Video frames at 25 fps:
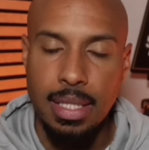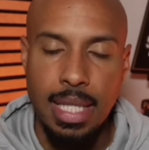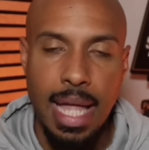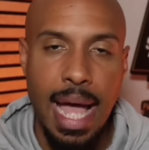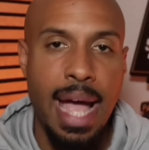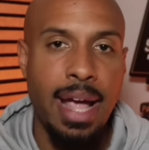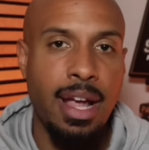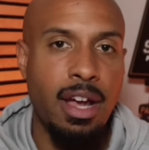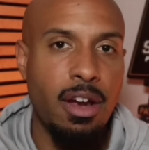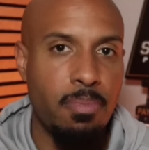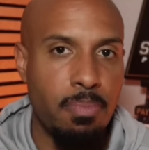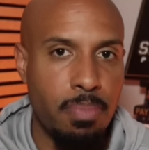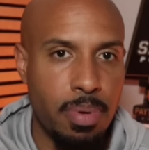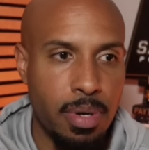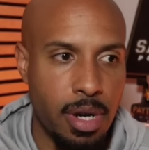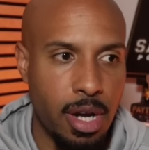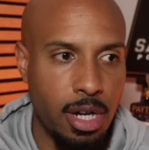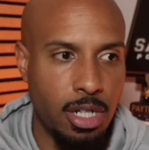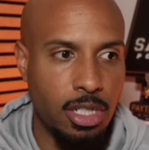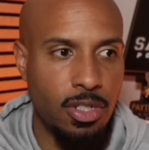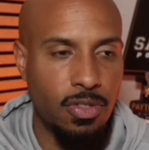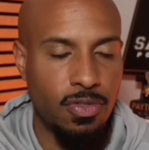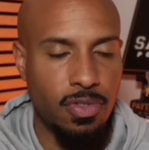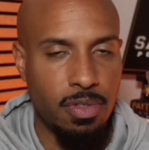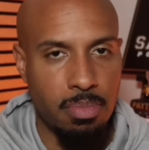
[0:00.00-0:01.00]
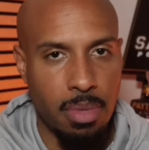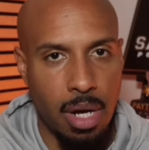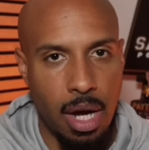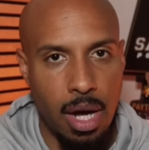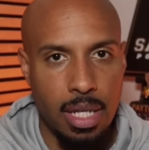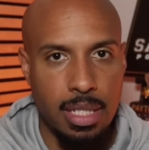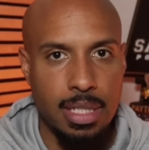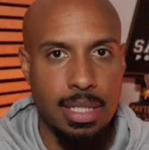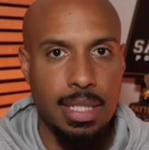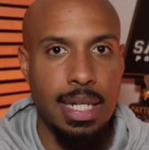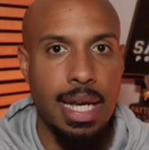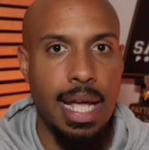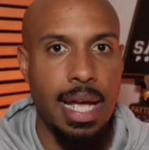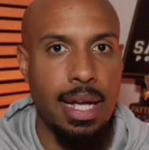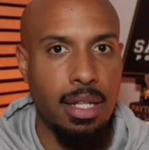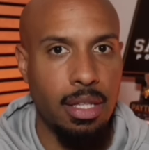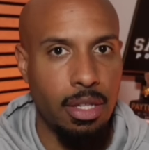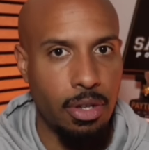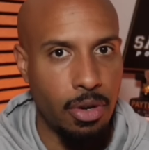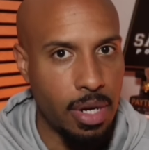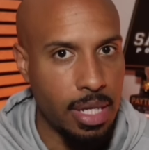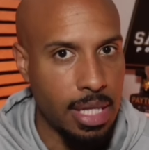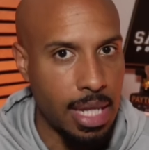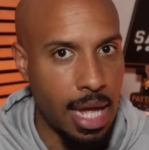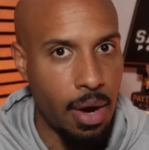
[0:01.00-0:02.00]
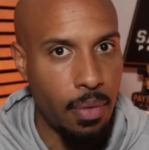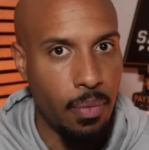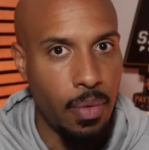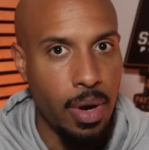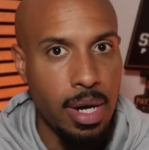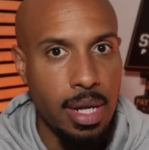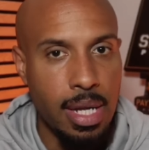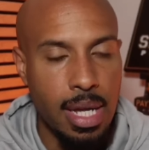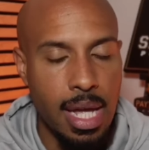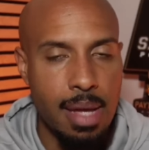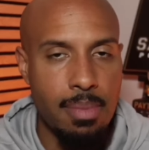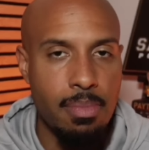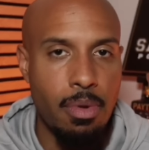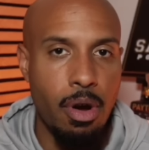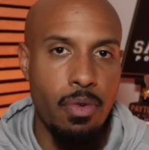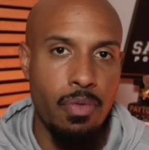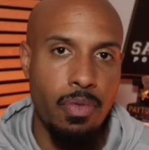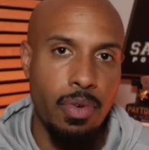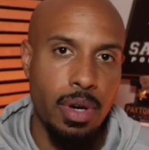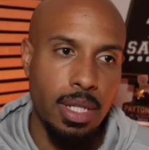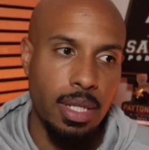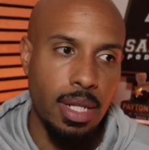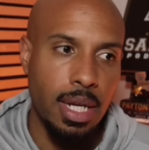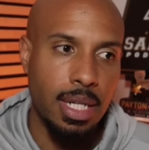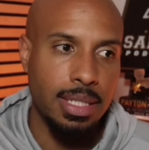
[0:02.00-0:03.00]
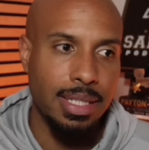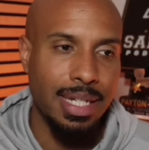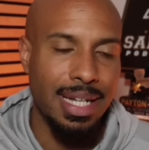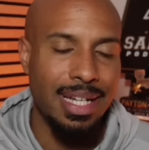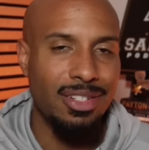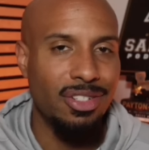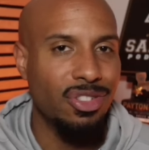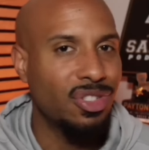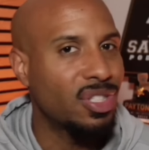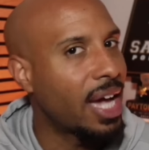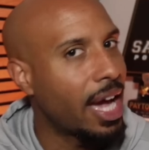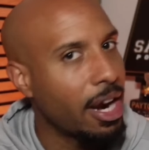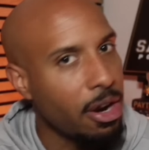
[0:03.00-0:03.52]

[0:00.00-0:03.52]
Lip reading: lack of production from Austin Eckler and that run game over in Los Angeles,